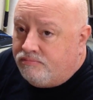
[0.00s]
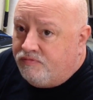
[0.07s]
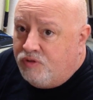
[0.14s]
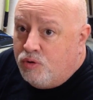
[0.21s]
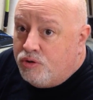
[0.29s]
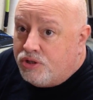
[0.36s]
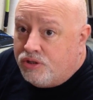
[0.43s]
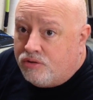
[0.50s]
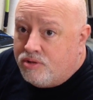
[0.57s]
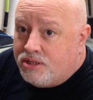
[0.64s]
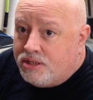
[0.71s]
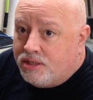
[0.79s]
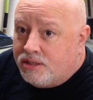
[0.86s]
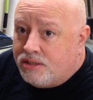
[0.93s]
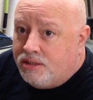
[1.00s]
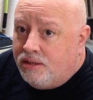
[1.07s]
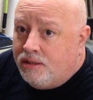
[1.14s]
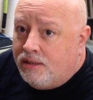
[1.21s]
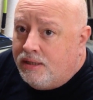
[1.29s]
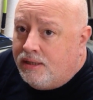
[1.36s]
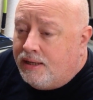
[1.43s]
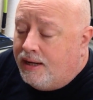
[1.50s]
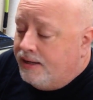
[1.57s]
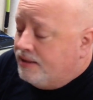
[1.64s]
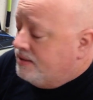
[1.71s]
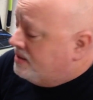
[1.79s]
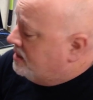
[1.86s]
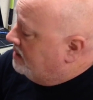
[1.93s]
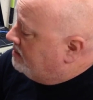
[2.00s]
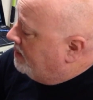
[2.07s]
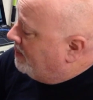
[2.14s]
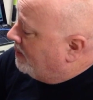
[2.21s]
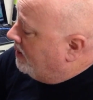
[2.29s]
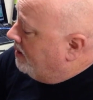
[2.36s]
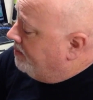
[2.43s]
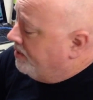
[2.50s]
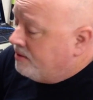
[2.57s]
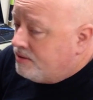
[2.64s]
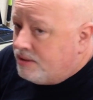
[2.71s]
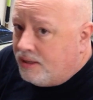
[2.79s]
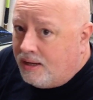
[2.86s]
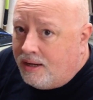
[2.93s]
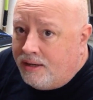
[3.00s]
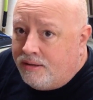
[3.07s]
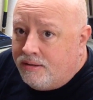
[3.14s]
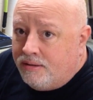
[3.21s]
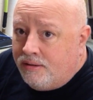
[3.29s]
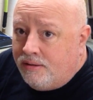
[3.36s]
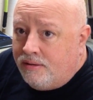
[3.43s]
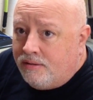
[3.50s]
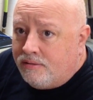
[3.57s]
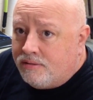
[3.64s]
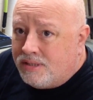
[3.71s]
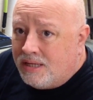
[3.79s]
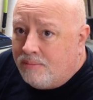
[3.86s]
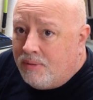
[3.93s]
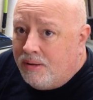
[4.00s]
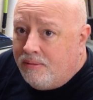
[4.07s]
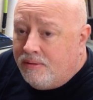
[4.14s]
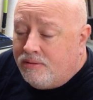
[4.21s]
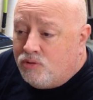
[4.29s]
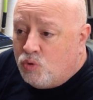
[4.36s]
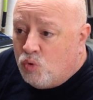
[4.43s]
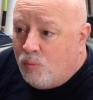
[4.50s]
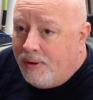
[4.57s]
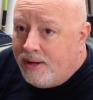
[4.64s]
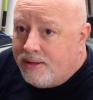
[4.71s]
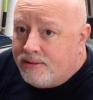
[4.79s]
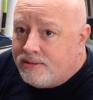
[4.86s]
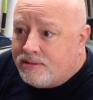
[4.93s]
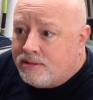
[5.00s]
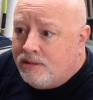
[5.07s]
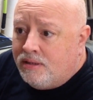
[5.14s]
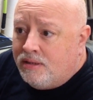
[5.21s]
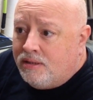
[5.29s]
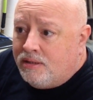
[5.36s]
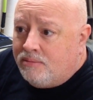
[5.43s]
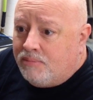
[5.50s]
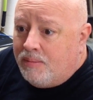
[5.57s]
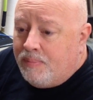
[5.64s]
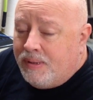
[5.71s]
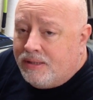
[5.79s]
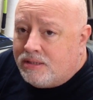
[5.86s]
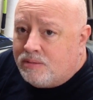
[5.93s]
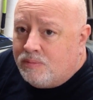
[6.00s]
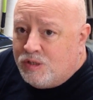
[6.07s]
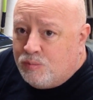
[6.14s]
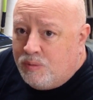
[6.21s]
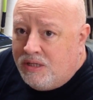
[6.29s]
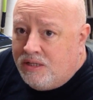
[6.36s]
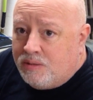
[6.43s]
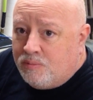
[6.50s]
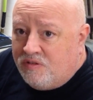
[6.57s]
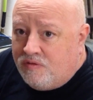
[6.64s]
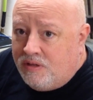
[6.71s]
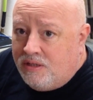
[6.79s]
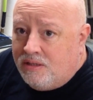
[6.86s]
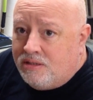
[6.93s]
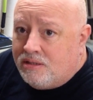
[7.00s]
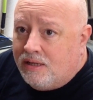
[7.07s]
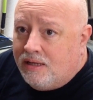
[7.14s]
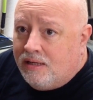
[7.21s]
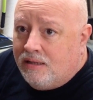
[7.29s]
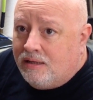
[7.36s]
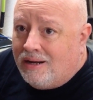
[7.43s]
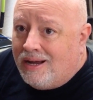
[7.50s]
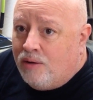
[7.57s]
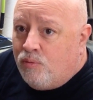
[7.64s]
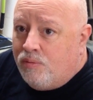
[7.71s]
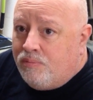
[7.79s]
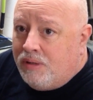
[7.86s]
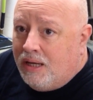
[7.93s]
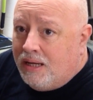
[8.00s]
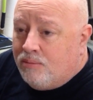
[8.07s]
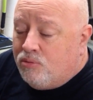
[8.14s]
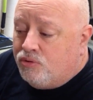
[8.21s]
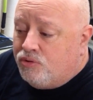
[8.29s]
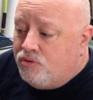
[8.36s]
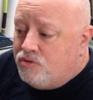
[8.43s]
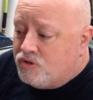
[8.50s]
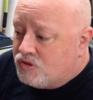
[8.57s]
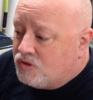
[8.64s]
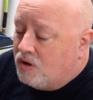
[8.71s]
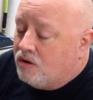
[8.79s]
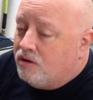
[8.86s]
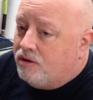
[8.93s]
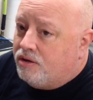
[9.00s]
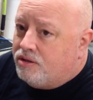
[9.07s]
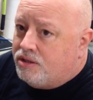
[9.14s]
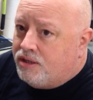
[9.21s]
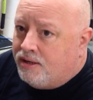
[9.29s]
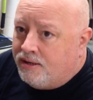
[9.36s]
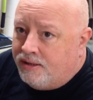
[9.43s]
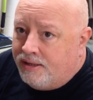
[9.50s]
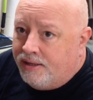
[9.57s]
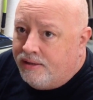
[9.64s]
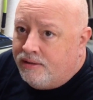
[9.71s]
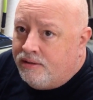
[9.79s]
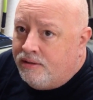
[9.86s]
Fusion 360. I could set my parameters, I could set my tool paths, my bits, my speeds, my feeds, and I would be able to start cutting.